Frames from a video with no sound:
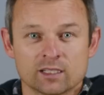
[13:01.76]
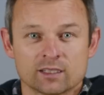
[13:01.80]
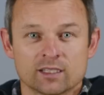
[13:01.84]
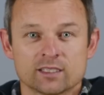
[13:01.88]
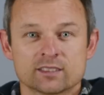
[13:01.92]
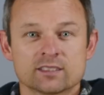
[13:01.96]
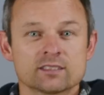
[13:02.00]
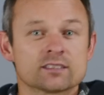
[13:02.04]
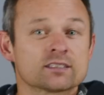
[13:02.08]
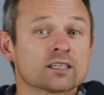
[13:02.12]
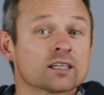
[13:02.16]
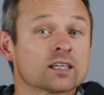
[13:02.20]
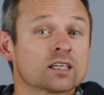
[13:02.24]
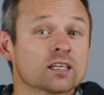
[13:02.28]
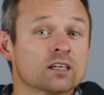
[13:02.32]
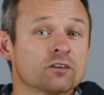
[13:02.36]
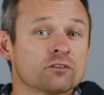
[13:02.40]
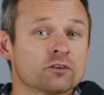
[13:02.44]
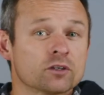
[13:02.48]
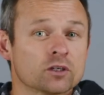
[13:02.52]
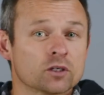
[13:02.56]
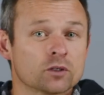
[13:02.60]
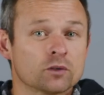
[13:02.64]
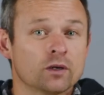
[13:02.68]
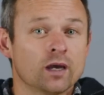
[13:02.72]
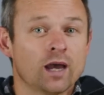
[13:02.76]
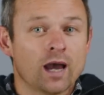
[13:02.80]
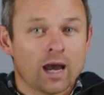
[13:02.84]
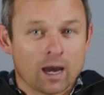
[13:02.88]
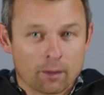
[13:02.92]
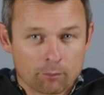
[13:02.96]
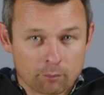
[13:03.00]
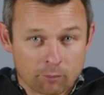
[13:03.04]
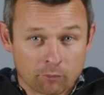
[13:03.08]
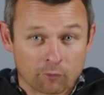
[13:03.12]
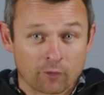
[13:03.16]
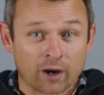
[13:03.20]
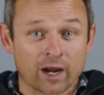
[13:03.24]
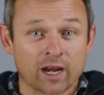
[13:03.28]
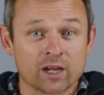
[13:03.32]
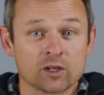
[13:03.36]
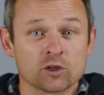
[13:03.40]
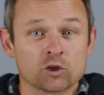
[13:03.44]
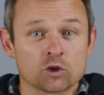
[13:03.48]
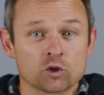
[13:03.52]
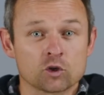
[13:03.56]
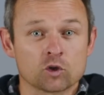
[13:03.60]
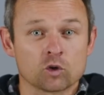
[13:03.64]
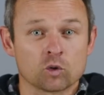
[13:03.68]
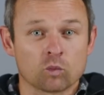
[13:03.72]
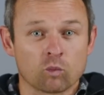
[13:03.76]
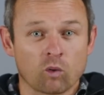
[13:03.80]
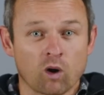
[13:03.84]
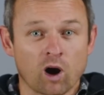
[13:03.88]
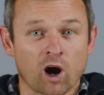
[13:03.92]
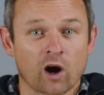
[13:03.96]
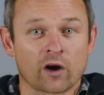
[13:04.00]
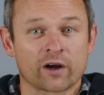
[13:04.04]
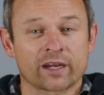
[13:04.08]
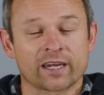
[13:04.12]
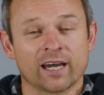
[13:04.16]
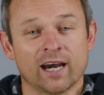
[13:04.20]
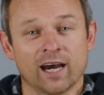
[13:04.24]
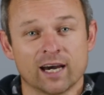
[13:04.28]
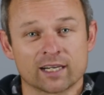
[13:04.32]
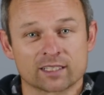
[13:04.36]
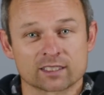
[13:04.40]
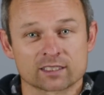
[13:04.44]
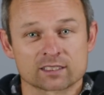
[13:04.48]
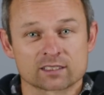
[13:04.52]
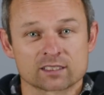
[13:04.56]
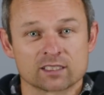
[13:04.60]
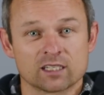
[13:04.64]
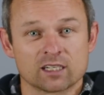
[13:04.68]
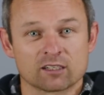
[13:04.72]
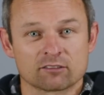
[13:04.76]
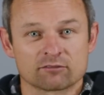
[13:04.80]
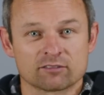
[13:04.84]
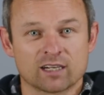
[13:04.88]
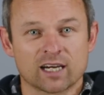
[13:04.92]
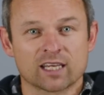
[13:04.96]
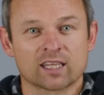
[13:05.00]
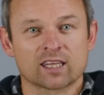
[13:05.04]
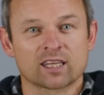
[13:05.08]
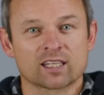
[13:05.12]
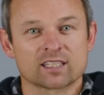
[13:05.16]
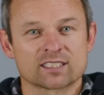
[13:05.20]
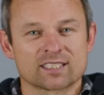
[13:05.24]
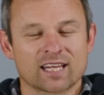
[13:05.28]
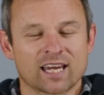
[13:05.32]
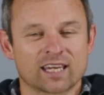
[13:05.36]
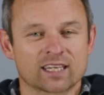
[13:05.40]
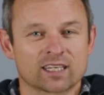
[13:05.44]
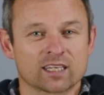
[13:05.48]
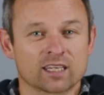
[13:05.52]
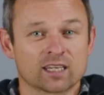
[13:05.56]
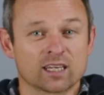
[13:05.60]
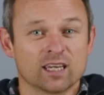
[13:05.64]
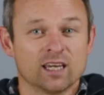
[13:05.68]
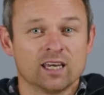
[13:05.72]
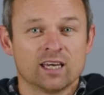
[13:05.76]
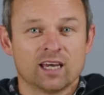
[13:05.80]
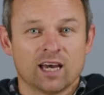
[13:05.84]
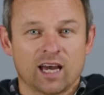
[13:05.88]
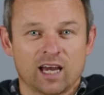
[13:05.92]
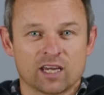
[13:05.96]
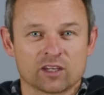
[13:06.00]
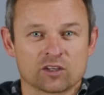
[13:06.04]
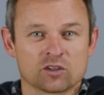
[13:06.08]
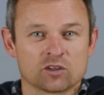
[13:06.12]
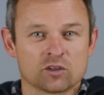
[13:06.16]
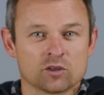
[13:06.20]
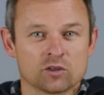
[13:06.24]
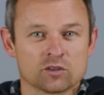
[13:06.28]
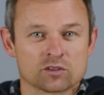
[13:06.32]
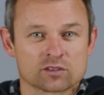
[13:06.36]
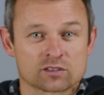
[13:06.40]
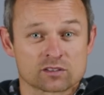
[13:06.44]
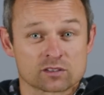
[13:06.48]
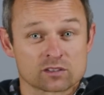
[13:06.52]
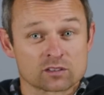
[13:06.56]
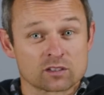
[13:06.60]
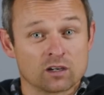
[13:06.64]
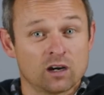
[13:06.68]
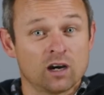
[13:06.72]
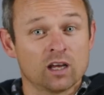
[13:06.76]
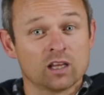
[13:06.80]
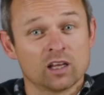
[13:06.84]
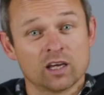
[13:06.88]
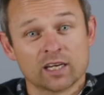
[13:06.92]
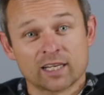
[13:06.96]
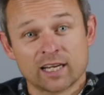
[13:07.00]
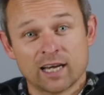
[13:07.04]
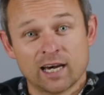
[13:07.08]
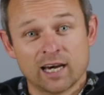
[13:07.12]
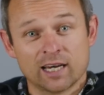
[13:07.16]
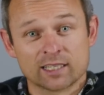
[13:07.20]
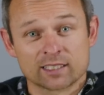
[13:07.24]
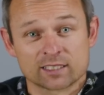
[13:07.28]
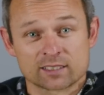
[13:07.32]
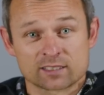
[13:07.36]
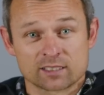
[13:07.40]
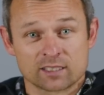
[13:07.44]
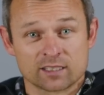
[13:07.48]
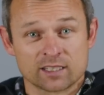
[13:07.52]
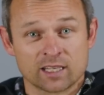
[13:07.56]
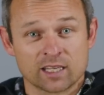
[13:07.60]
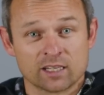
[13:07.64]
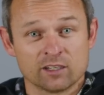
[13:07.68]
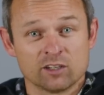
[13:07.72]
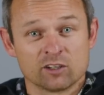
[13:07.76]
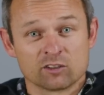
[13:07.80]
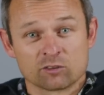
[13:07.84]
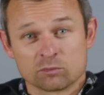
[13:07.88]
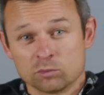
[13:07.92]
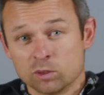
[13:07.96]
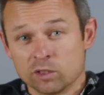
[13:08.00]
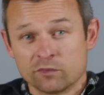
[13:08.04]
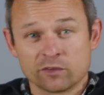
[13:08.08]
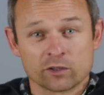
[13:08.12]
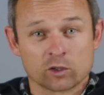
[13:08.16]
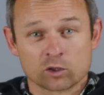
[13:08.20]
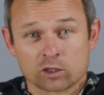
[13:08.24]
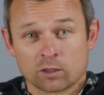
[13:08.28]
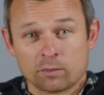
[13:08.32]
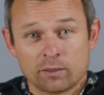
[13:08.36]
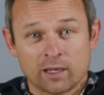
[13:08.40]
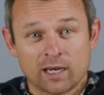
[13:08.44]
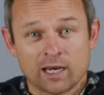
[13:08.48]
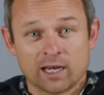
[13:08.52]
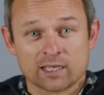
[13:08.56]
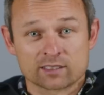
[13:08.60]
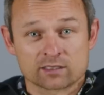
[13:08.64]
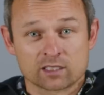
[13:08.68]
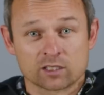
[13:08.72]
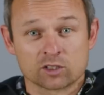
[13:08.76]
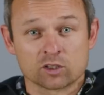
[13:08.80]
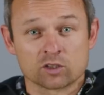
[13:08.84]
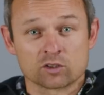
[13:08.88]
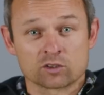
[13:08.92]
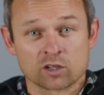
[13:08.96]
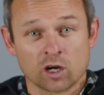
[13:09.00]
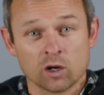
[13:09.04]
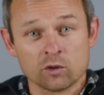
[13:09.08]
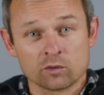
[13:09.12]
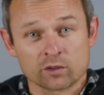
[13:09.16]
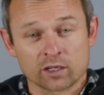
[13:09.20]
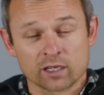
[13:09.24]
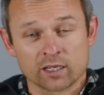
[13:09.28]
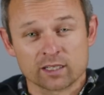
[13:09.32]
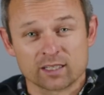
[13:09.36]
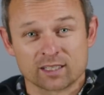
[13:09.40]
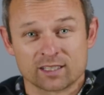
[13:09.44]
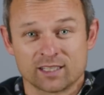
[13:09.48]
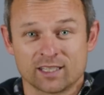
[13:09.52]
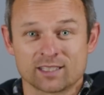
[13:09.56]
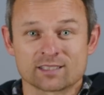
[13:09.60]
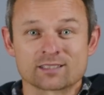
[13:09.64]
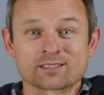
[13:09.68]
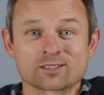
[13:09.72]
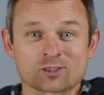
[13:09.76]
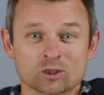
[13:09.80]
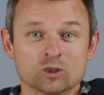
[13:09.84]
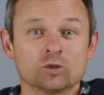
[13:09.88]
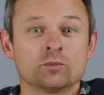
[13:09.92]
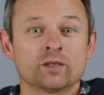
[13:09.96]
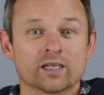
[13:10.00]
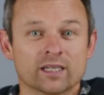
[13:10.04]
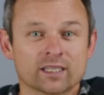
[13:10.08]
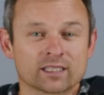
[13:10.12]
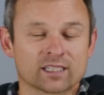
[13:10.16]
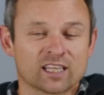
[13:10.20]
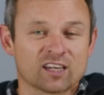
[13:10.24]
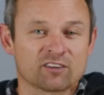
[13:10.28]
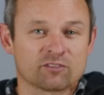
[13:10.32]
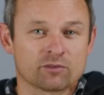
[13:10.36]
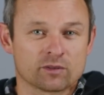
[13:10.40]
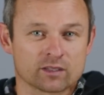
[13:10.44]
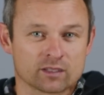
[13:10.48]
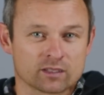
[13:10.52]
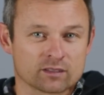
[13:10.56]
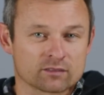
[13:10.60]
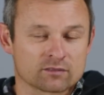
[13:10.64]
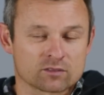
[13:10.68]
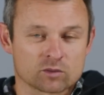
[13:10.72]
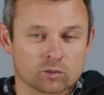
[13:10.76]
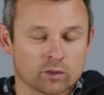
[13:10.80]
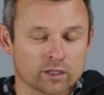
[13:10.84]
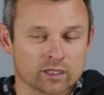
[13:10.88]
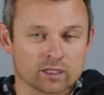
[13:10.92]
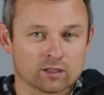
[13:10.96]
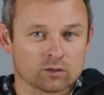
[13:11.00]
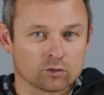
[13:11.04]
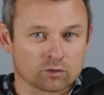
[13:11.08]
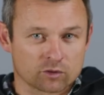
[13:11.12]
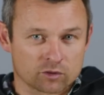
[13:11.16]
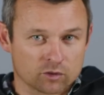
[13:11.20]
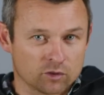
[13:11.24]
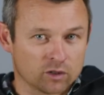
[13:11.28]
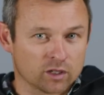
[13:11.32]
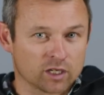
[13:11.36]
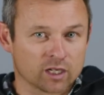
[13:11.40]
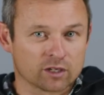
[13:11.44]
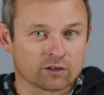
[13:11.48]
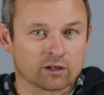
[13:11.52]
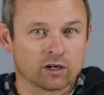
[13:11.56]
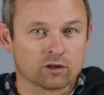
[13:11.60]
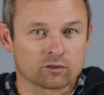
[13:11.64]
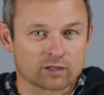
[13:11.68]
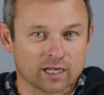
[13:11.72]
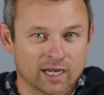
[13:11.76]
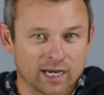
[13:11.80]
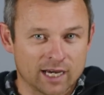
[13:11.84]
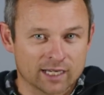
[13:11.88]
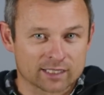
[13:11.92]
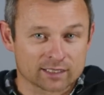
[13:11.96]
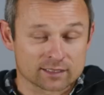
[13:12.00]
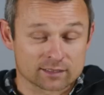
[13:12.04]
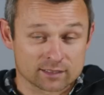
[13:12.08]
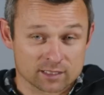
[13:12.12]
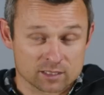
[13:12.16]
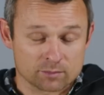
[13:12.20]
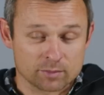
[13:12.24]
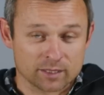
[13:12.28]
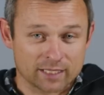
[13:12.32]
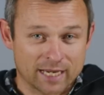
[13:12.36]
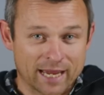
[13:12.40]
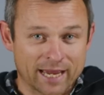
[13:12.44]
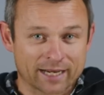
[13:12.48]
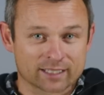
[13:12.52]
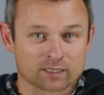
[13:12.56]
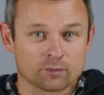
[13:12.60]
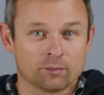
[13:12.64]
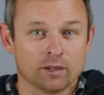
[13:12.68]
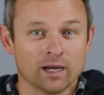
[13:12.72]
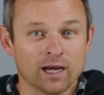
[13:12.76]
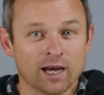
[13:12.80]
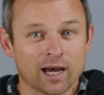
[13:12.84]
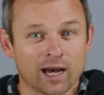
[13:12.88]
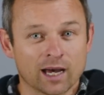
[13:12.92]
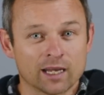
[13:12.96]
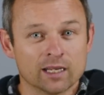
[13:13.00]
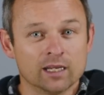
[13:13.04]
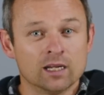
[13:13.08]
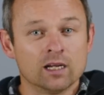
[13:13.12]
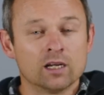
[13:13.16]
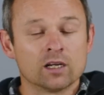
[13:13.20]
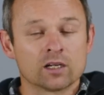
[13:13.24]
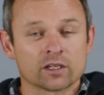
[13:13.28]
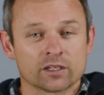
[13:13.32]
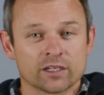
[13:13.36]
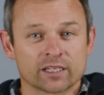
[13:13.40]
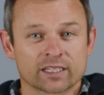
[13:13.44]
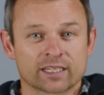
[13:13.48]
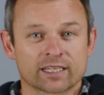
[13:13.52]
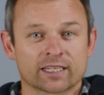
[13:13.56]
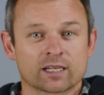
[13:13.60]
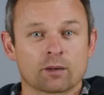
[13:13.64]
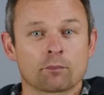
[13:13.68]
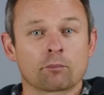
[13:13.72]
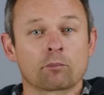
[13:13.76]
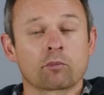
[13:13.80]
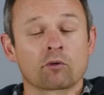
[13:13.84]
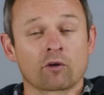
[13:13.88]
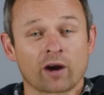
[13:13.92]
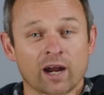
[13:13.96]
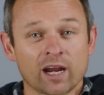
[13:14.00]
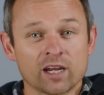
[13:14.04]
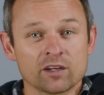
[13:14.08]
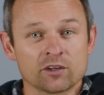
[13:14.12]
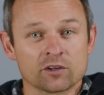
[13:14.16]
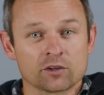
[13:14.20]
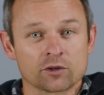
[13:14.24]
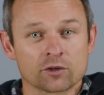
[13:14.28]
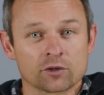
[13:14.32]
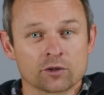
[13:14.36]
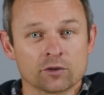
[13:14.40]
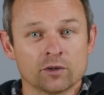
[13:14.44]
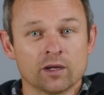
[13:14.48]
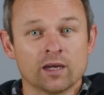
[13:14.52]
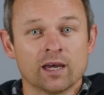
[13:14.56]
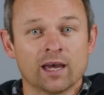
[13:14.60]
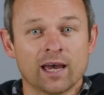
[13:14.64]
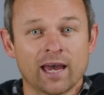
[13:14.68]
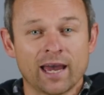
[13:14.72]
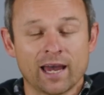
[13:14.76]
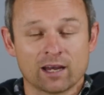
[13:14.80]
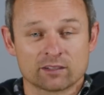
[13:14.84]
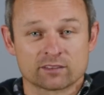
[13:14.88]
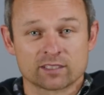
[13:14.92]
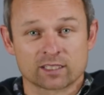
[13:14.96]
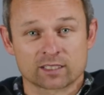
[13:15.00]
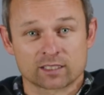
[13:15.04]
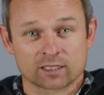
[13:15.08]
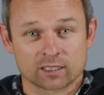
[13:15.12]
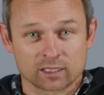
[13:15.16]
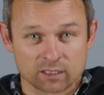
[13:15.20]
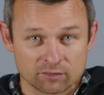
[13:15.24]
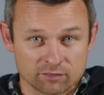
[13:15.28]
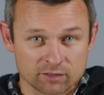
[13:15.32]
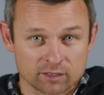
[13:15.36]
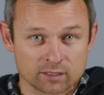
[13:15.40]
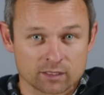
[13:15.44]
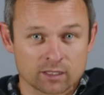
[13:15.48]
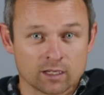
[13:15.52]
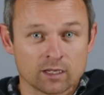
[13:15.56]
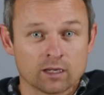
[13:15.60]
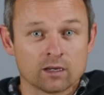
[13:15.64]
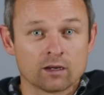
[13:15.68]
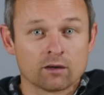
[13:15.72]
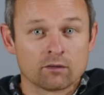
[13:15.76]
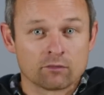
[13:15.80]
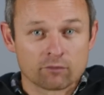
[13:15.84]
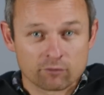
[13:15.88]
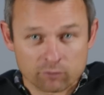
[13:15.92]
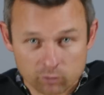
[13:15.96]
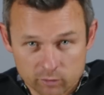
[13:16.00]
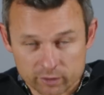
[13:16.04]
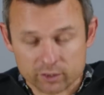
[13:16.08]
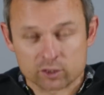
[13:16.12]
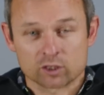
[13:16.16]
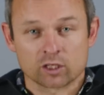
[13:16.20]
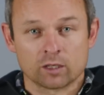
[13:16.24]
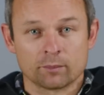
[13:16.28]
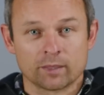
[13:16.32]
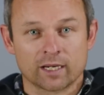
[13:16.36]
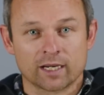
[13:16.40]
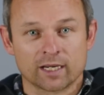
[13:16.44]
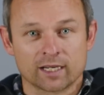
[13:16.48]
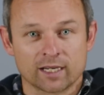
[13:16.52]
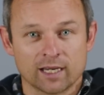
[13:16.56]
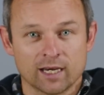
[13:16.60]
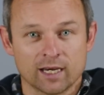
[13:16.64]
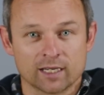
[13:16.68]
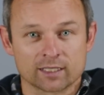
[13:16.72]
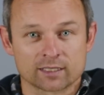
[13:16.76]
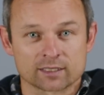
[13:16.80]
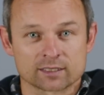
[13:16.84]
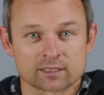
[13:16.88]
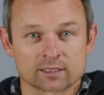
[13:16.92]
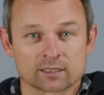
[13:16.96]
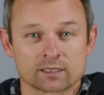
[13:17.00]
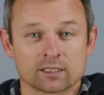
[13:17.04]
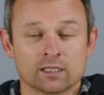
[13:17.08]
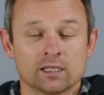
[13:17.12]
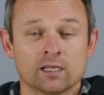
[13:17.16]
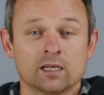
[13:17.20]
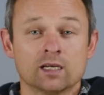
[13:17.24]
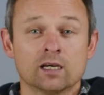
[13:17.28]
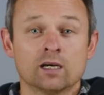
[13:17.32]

This is gonna give you a brand new wiring harness rather than taking a used Skyline harness and then moving all the parts that you don't need and then still being left with a 20 or 30 year old harness that's been hacked apart. You're gonna get a brand new Haltech delivered fully terminated harness.